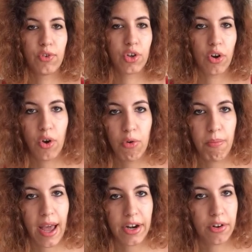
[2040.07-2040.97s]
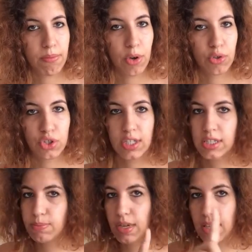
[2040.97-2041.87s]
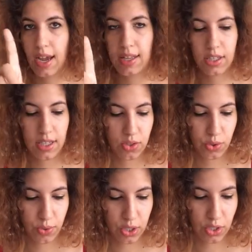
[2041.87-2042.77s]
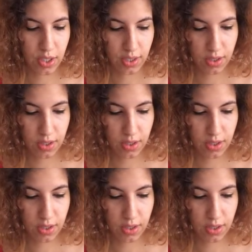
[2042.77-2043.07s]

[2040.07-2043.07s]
fool your own mind or emotions, but not the intuition.